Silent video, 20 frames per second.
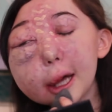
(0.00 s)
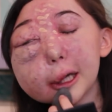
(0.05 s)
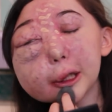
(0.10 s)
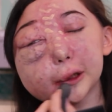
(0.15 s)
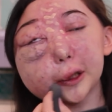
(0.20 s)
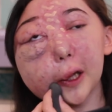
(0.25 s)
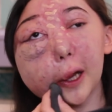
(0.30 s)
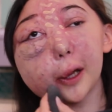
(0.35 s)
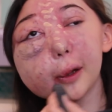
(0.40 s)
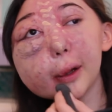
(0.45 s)

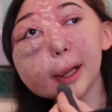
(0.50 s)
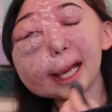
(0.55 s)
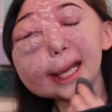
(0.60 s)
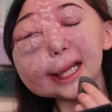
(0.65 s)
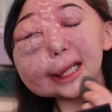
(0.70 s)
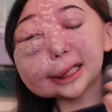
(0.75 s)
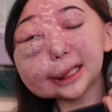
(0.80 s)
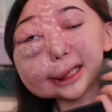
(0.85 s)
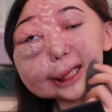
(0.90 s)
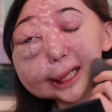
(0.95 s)
So
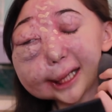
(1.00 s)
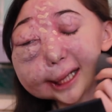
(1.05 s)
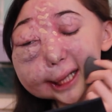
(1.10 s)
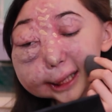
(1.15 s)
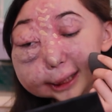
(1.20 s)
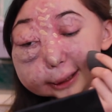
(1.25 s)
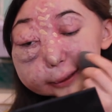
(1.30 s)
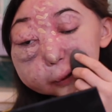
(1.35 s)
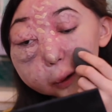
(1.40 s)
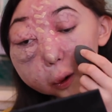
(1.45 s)
it's the
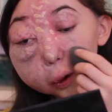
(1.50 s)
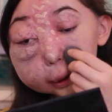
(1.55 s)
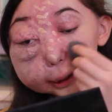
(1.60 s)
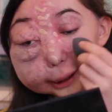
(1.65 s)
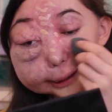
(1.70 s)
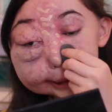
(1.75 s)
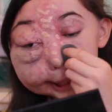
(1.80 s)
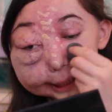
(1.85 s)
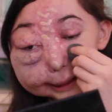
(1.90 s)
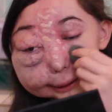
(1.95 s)
Easter
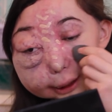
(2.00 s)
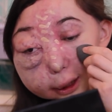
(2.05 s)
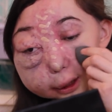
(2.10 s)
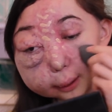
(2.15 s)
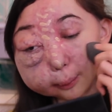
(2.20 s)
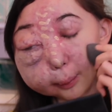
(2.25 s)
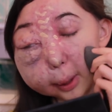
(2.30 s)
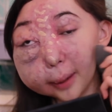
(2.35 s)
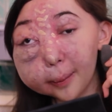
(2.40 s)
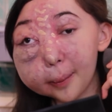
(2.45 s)
holidays at
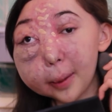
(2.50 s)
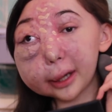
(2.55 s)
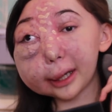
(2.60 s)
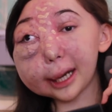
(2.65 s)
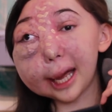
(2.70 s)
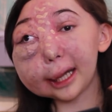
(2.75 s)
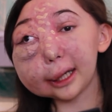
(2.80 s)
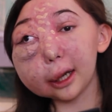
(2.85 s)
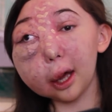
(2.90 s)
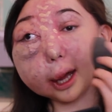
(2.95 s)
the moment
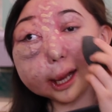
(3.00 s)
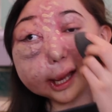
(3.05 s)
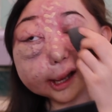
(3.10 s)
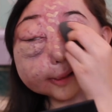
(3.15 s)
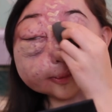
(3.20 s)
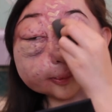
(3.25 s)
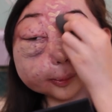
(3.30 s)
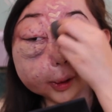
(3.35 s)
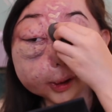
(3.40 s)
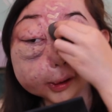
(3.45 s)
and I
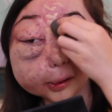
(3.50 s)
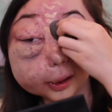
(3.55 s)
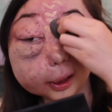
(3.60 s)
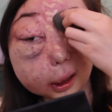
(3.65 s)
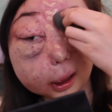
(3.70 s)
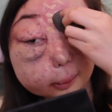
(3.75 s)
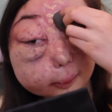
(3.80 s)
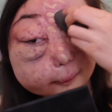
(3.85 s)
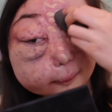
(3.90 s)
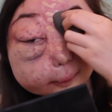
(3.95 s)
have broken
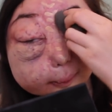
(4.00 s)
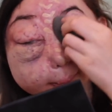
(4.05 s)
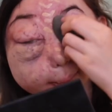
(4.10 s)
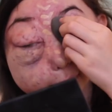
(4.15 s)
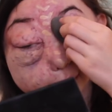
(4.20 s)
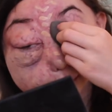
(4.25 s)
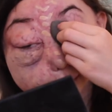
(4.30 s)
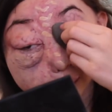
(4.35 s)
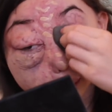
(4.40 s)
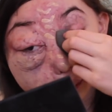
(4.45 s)
up from
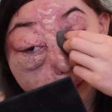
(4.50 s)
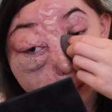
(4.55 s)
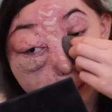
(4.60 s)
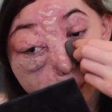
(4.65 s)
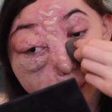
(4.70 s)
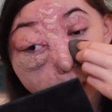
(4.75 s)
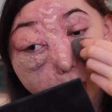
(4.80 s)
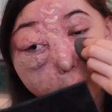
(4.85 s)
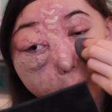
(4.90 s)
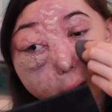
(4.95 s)

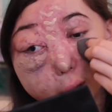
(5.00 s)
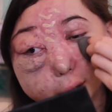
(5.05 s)
school.